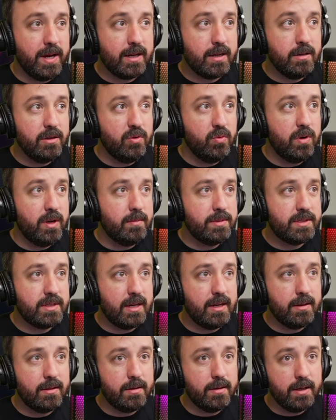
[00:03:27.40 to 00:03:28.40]
back on the
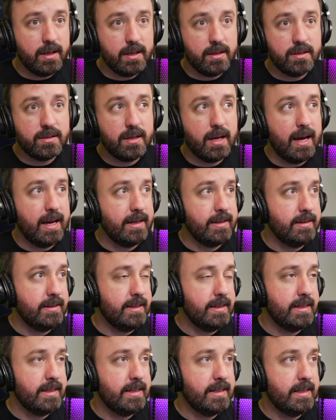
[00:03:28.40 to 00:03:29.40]
website of things, I
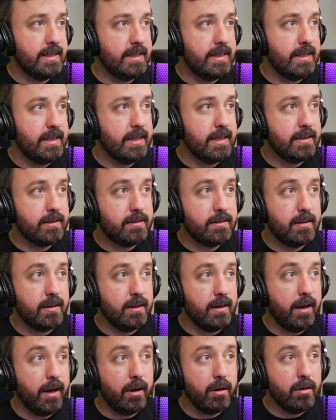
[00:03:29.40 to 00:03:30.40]
did get
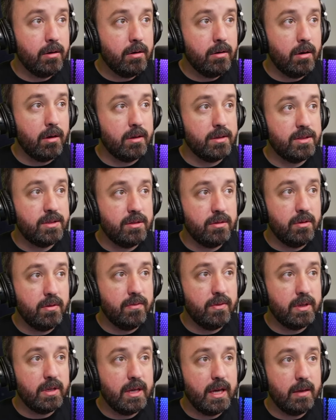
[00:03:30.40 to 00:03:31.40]
an error on two
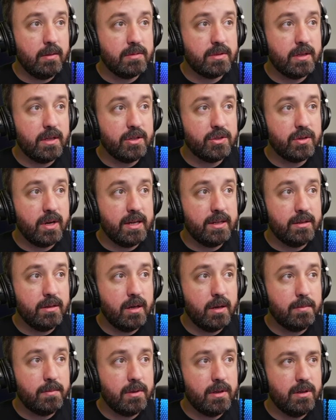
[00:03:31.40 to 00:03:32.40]
of the games that I tried to
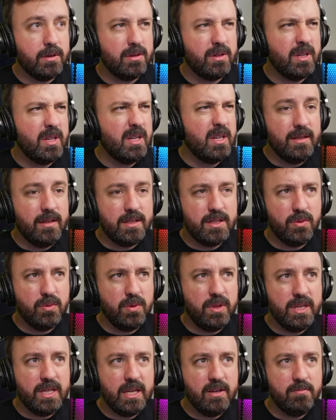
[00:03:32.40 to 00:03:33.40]
upload, and it doesn't
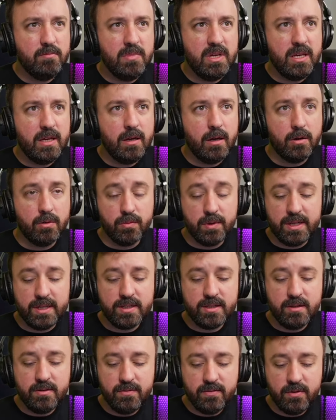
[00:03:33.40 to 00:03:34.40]
really give me a
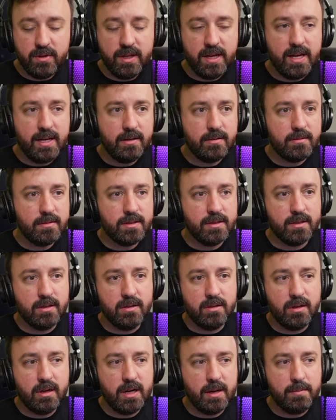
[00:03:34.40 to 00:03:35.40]
reason for that,
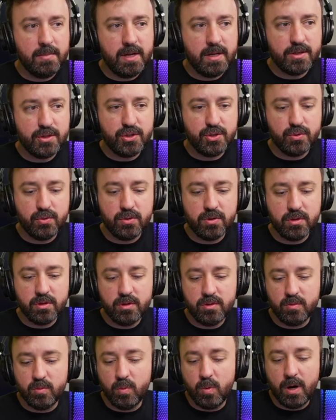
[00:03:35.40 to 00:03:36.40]
so I'm not
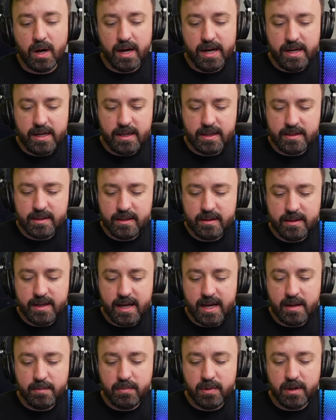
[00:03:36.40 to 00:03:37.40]
sure why it did
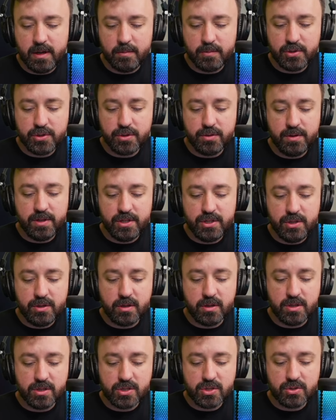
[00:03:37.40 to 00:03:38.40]
that, but I'm sure that you
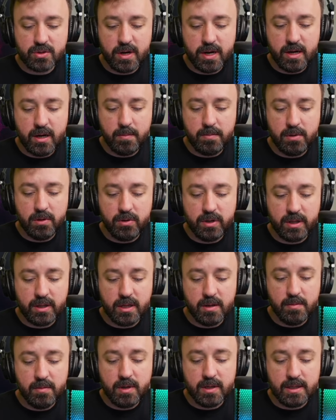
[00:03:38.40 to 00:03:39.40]
could just try uploading
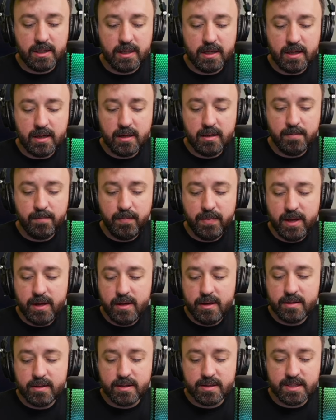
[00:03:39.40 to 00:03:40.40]
them again
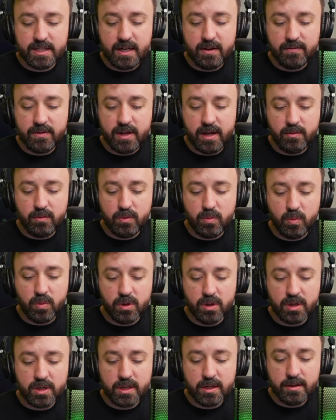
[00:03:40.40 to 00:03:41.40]
to see if that would
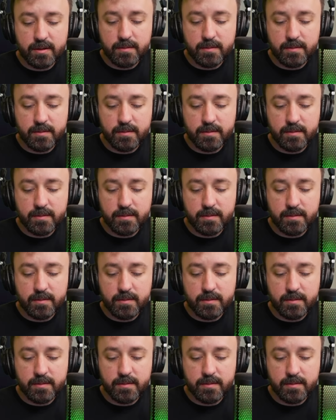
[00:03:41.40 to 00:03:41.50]
work.